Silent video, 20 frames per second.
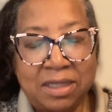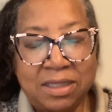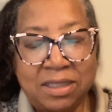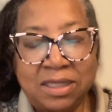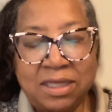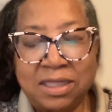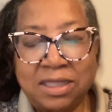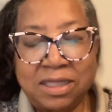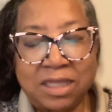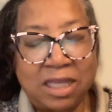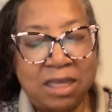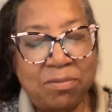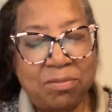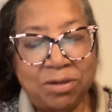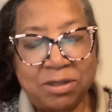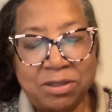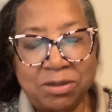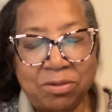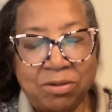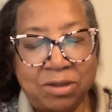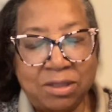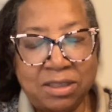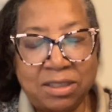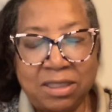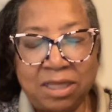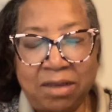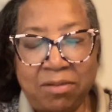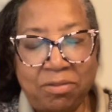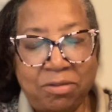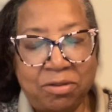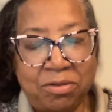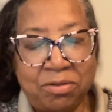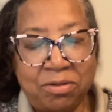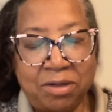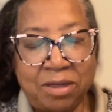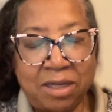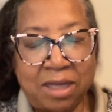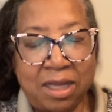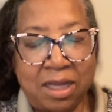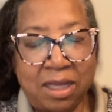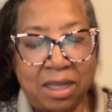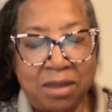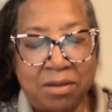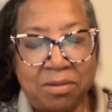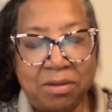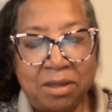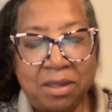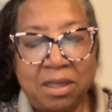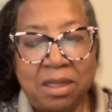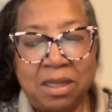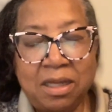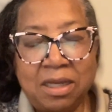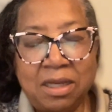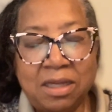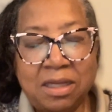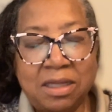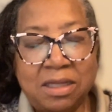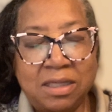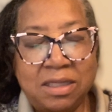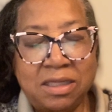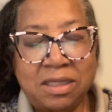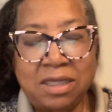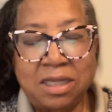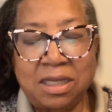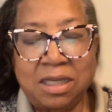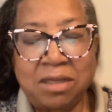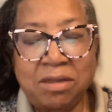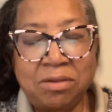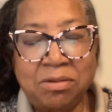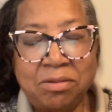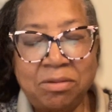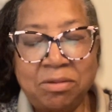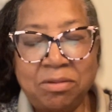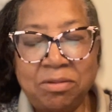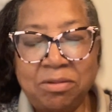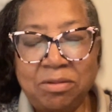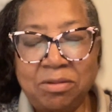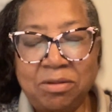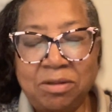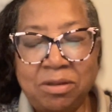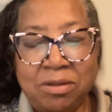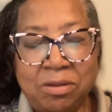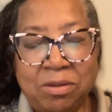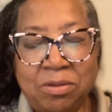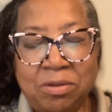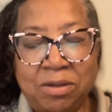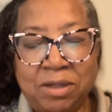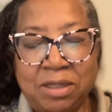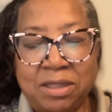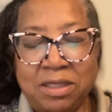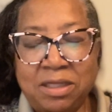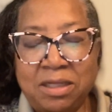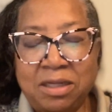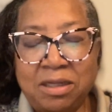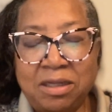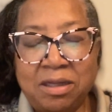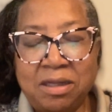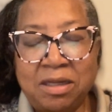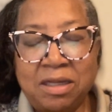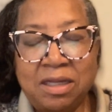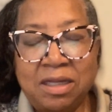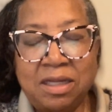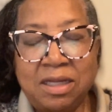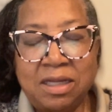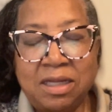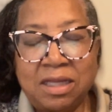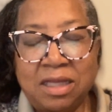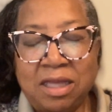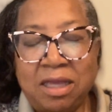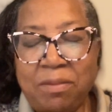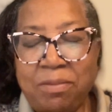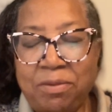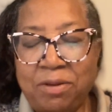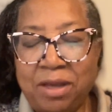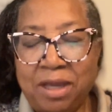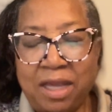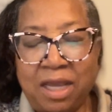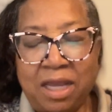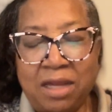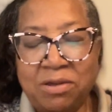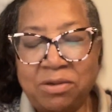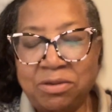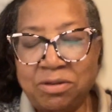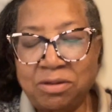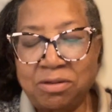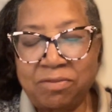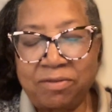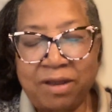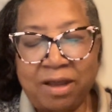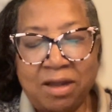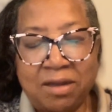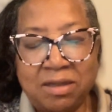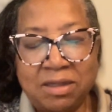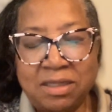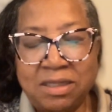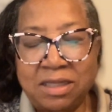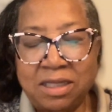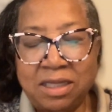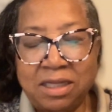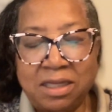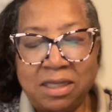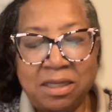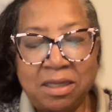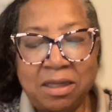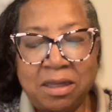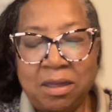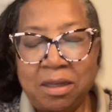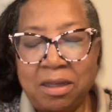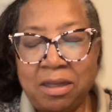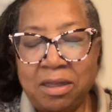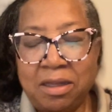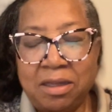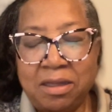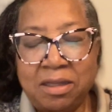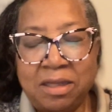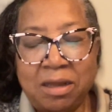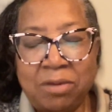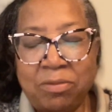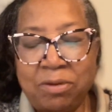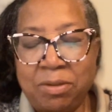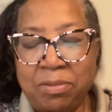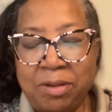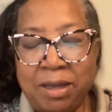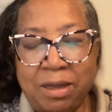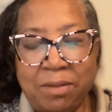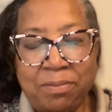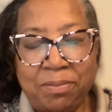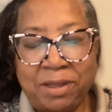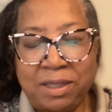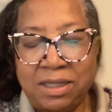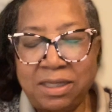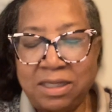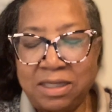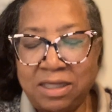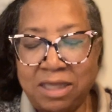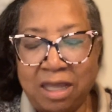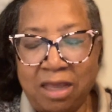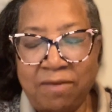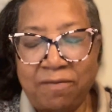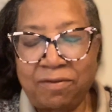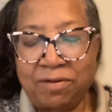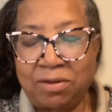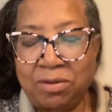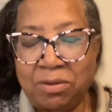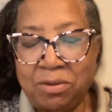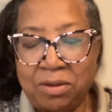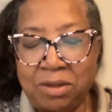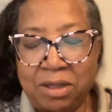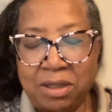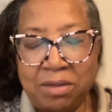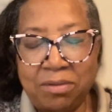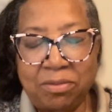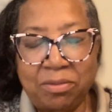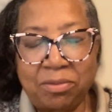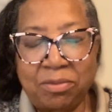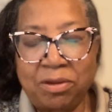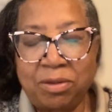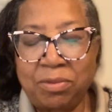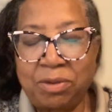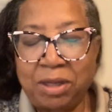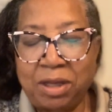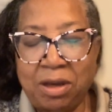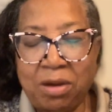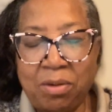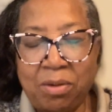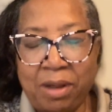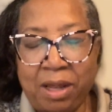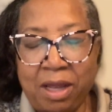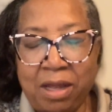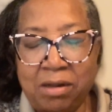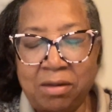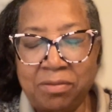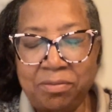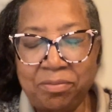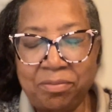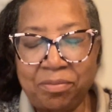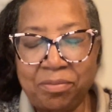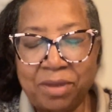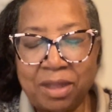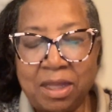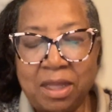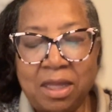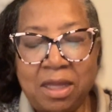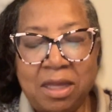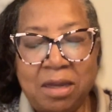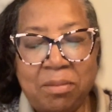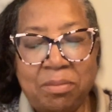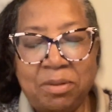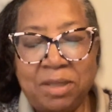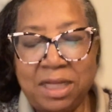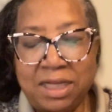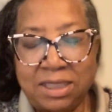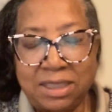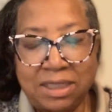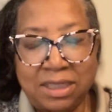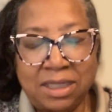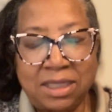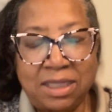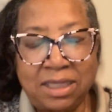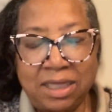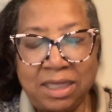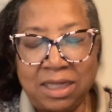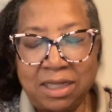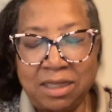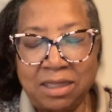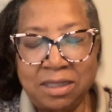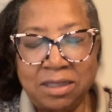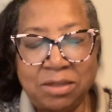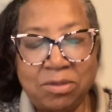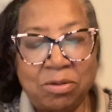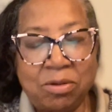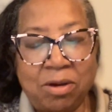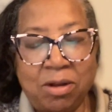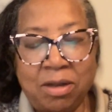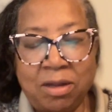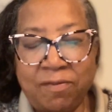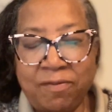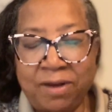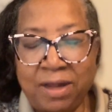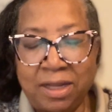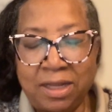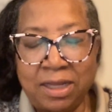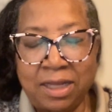just keep us all safe through the night. Continue, Lord, to keep your angels around us and that we might be safe, Lord, when we go out. Blessing and healing to all of our